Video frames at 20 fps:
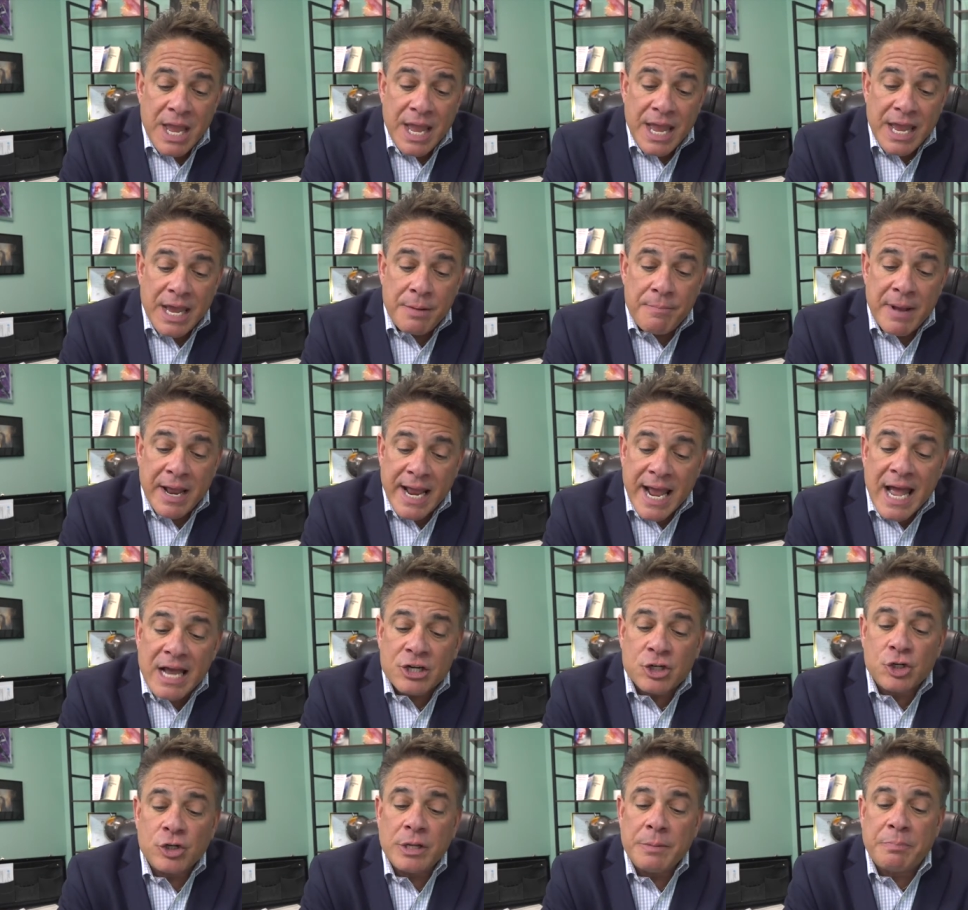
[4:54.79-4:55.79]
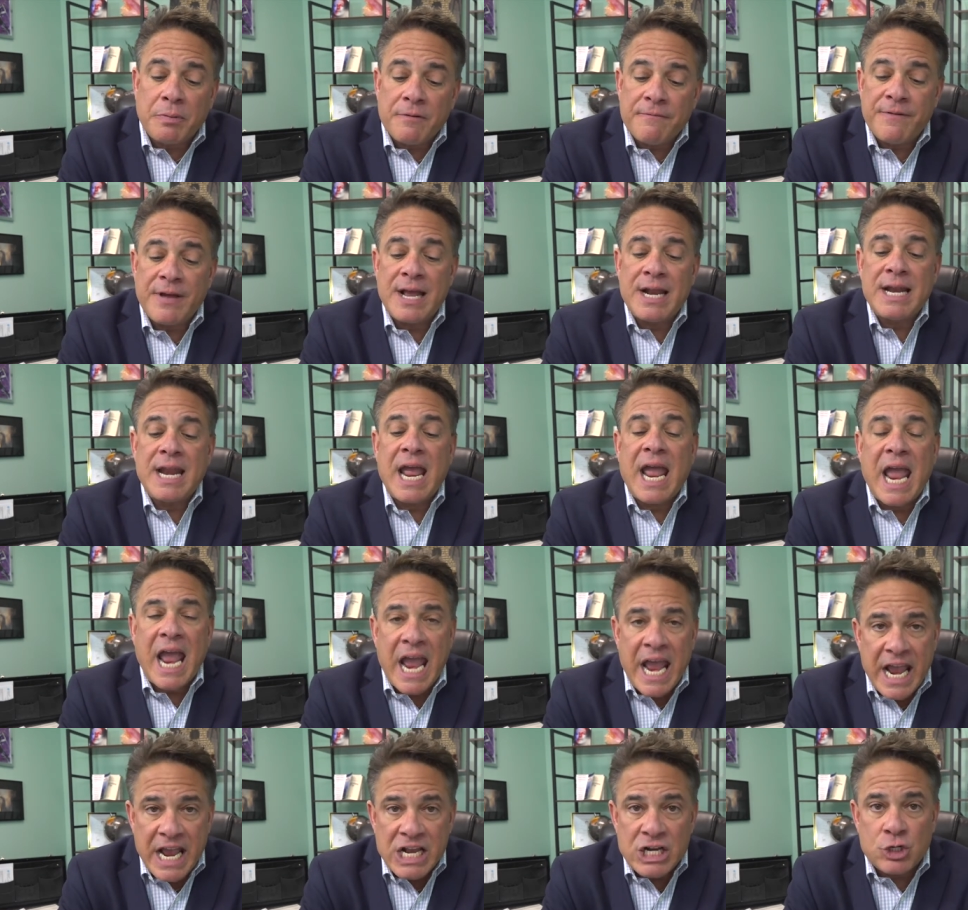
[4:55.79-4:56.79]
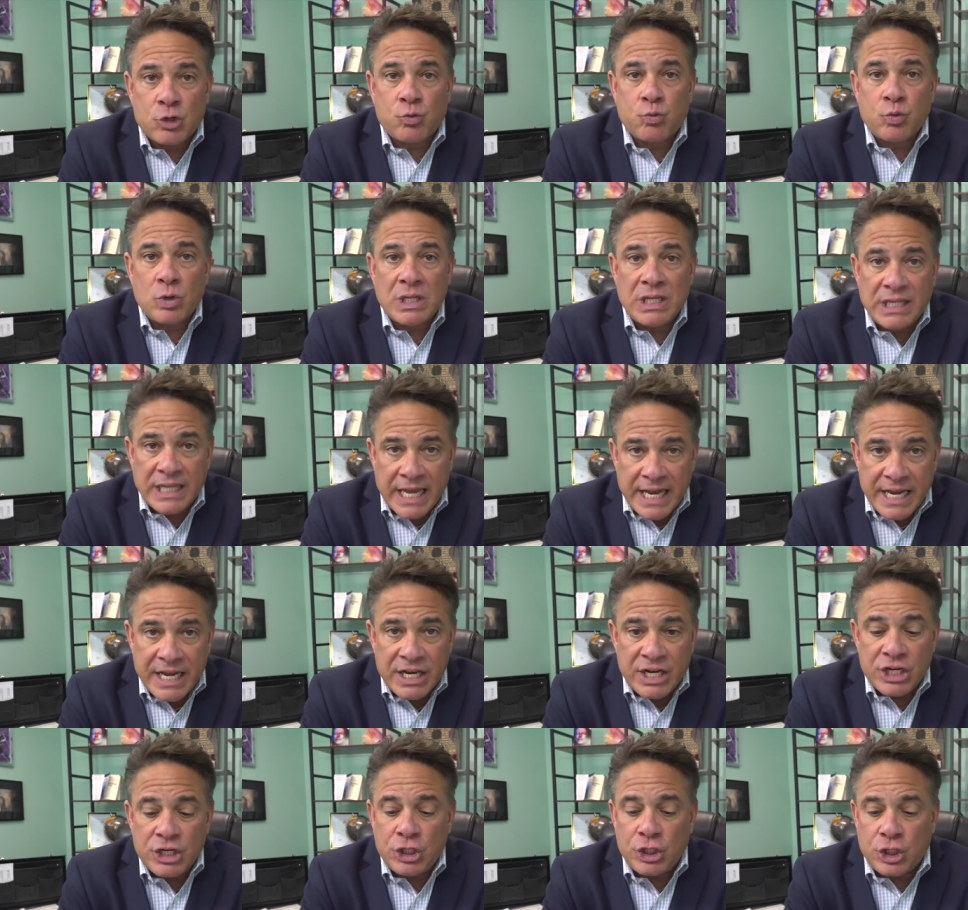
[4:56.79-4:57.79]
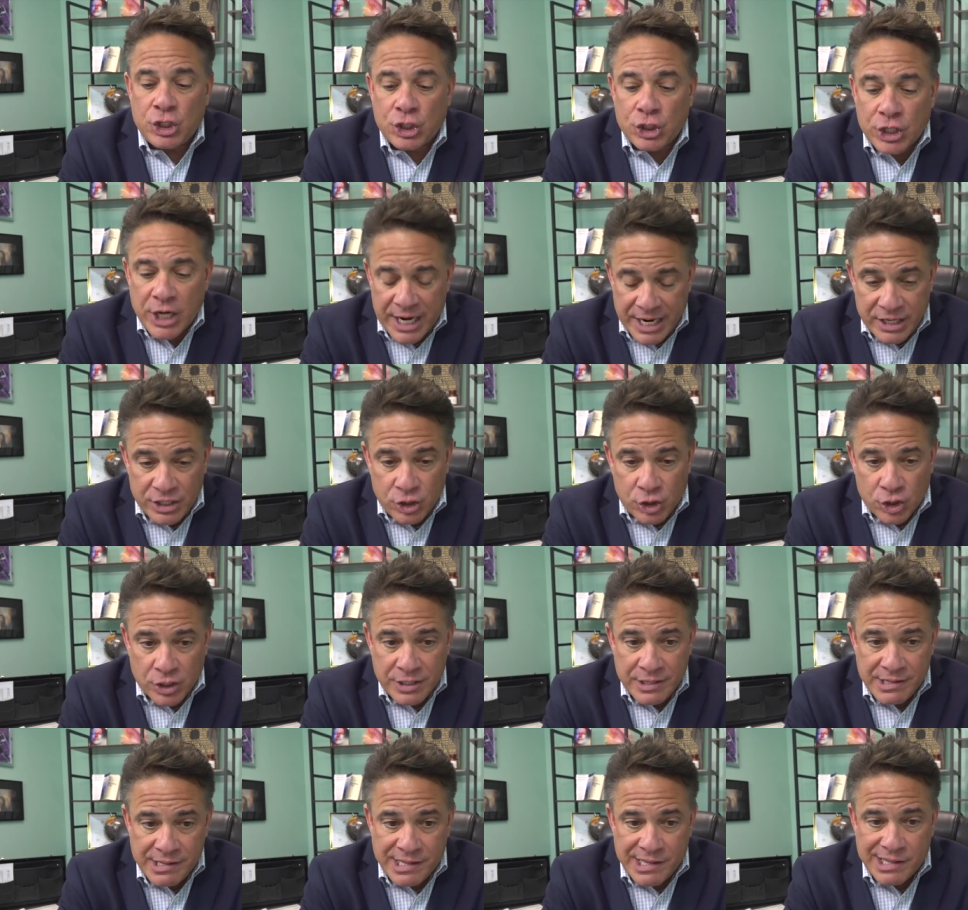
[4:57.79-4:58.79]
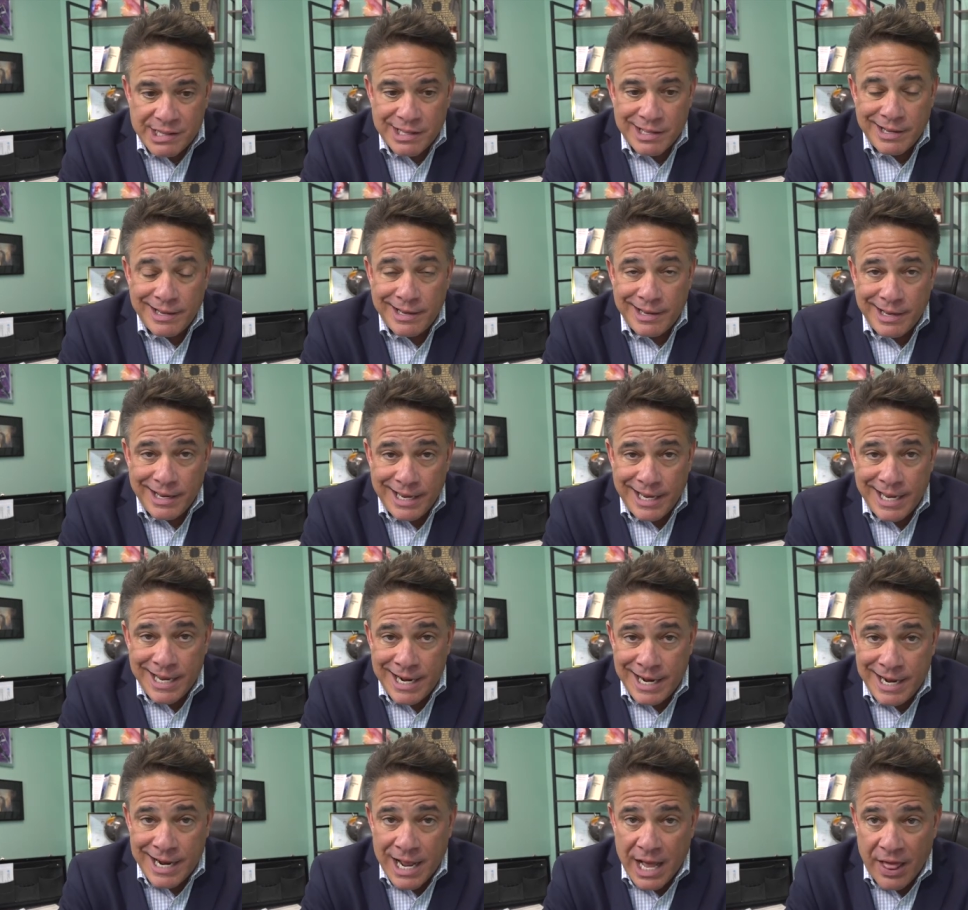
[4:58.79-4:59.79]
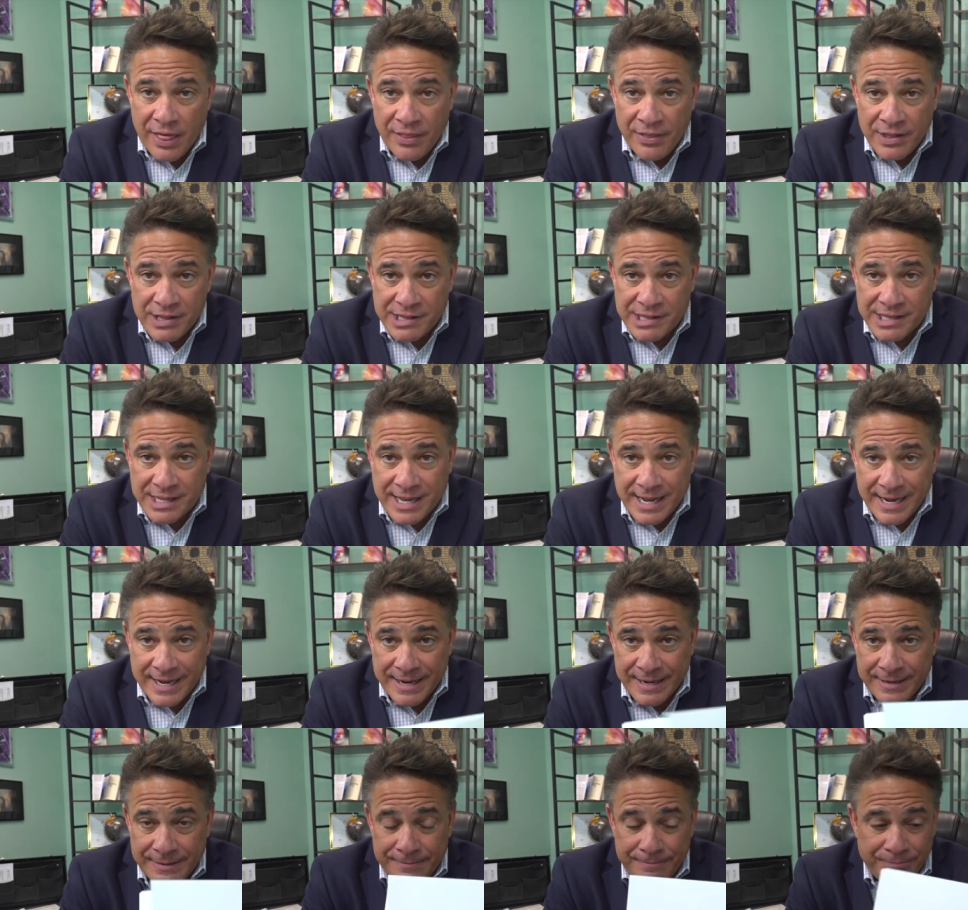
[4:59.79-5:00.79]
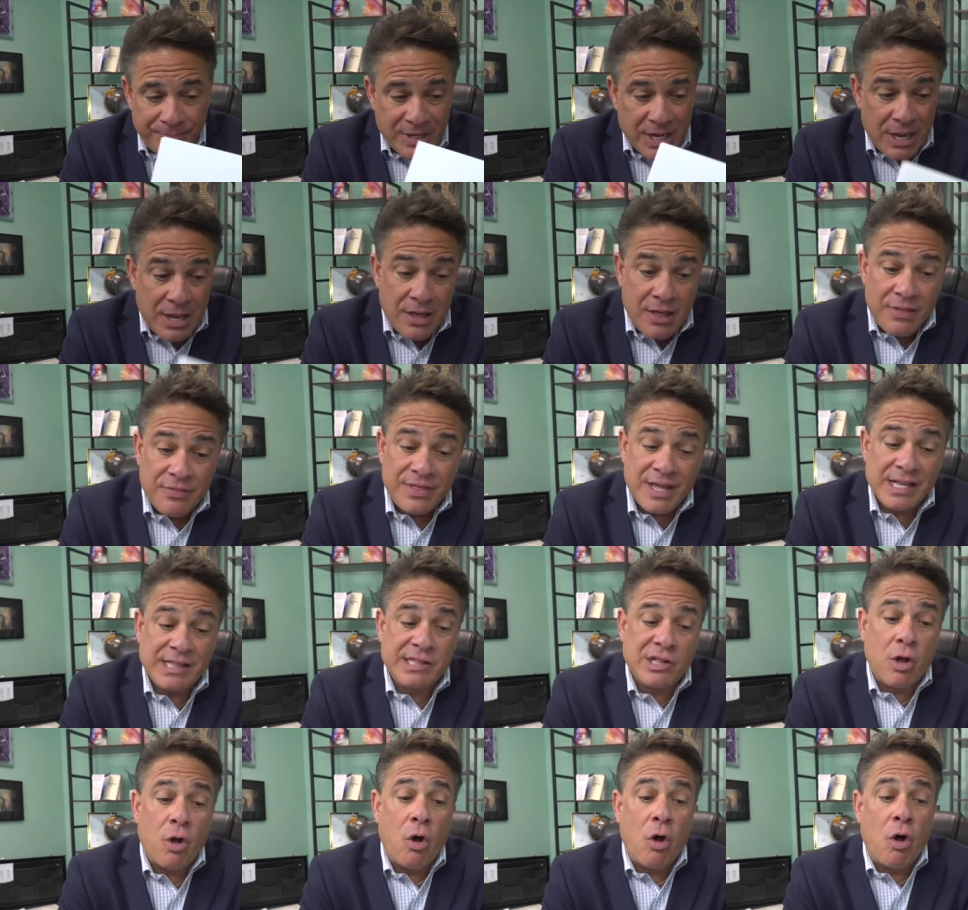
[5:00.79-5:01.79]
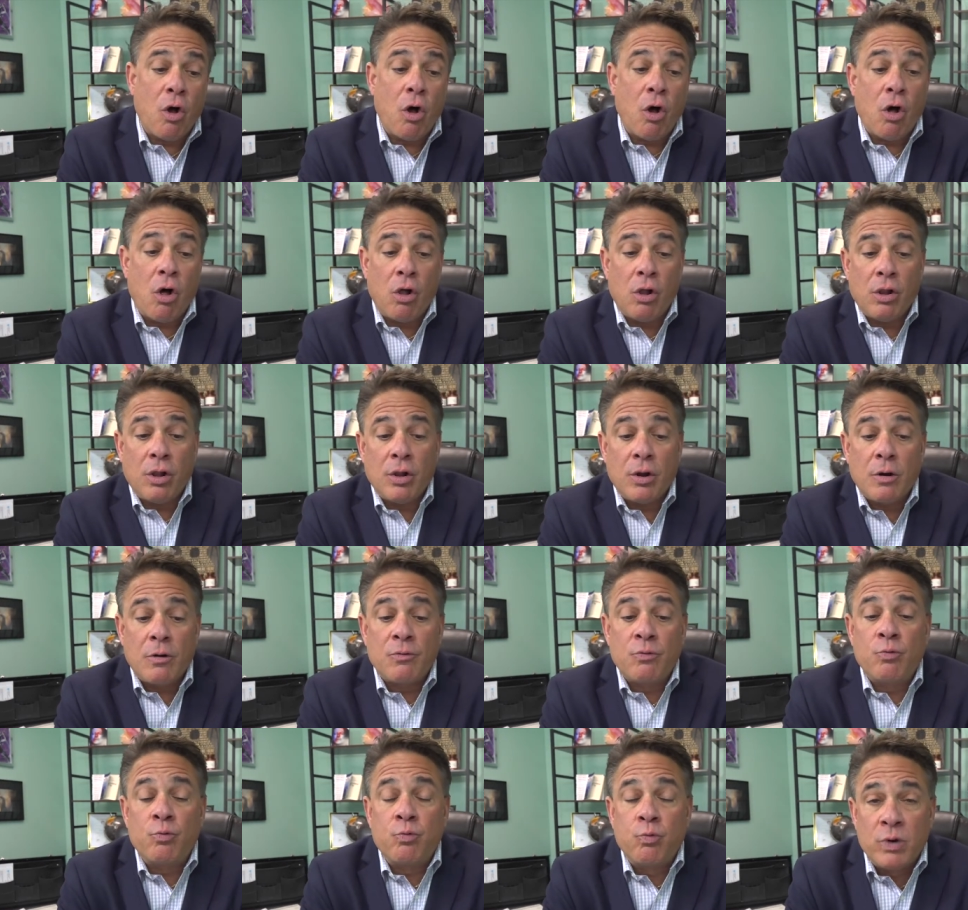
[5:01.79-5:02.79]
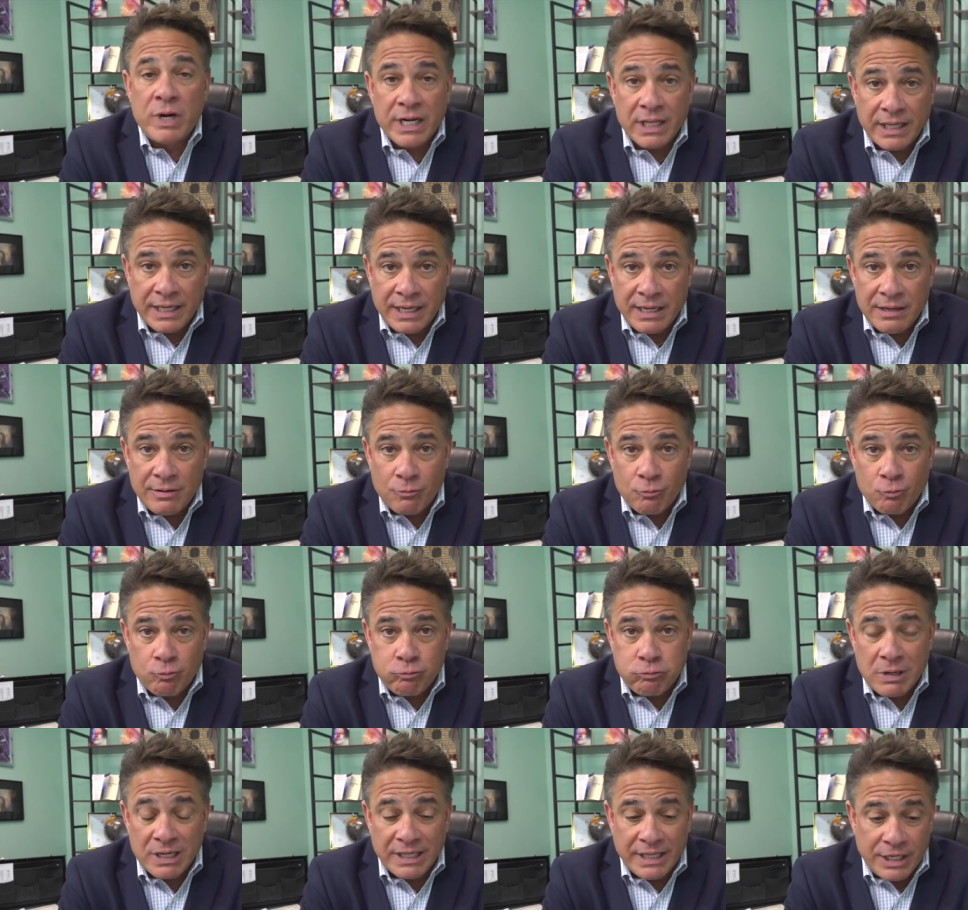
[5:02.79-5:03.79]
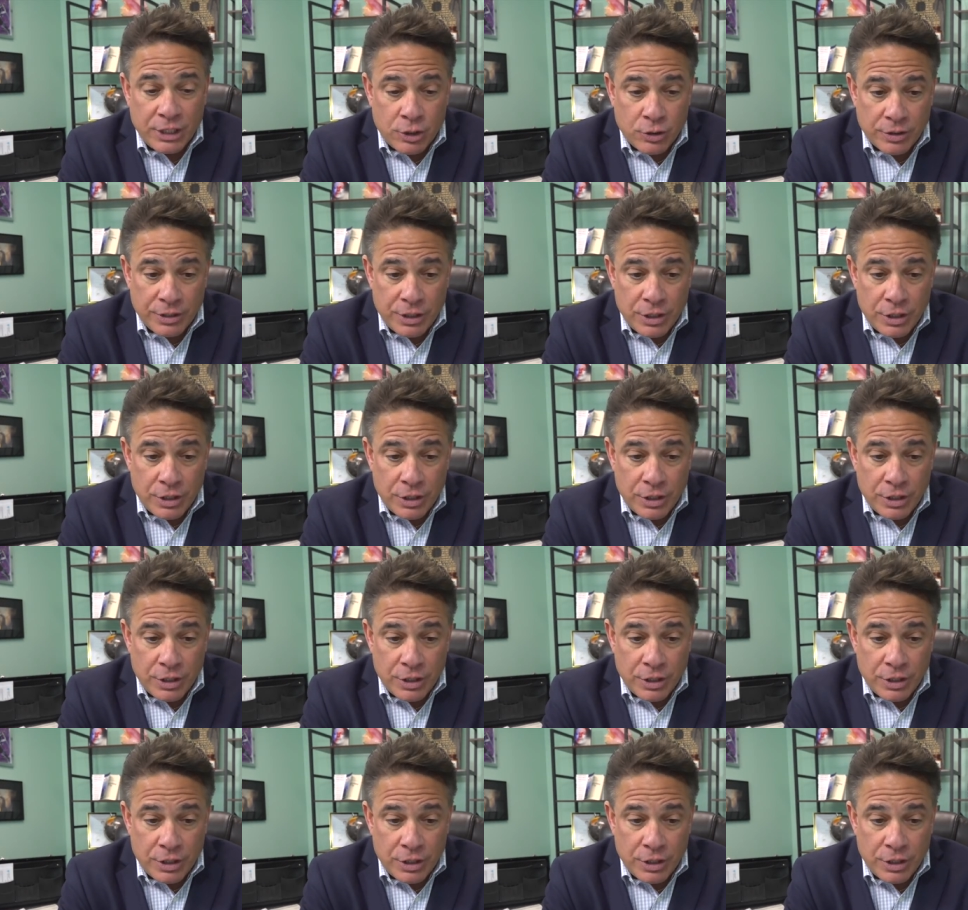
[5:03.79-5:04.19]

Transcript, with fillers: it may actually prevent age-related changes in the skin. That's all really, really good